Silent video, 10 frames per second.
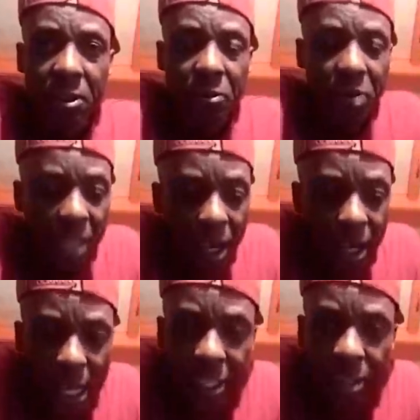we can
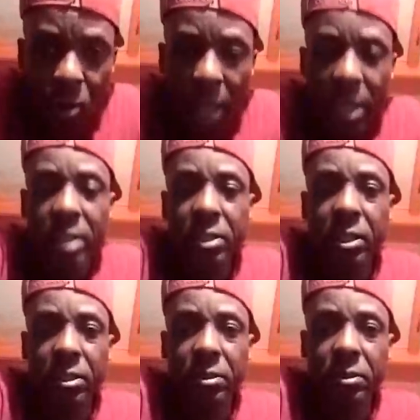collect him royalty.
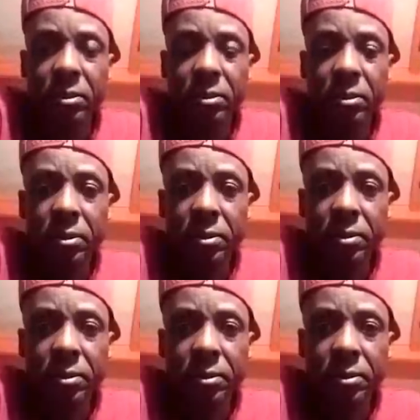Mm-hmm.
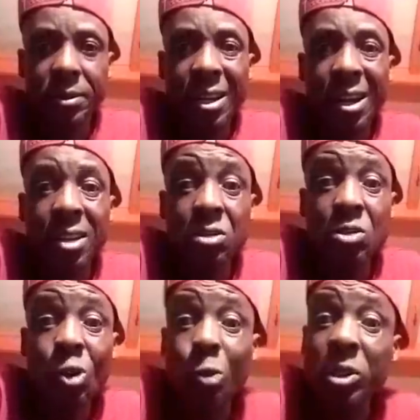Uh,
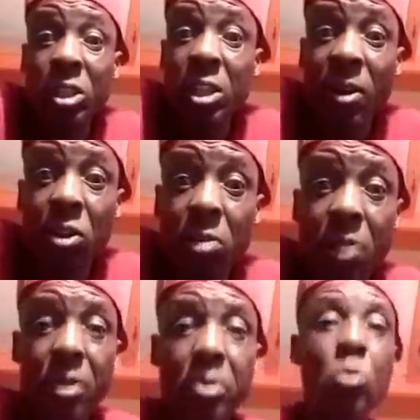no, Peter Nigga not about
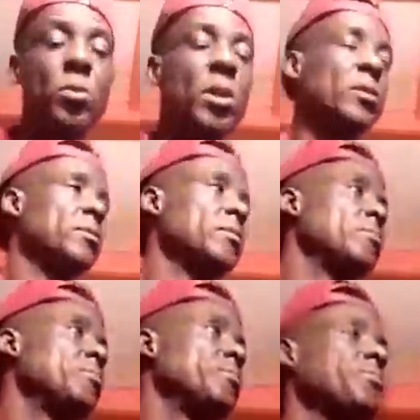from the woman.
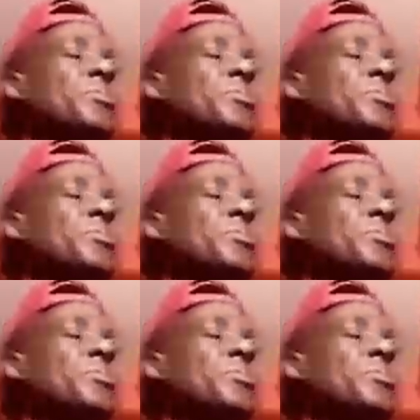Mm-hmm.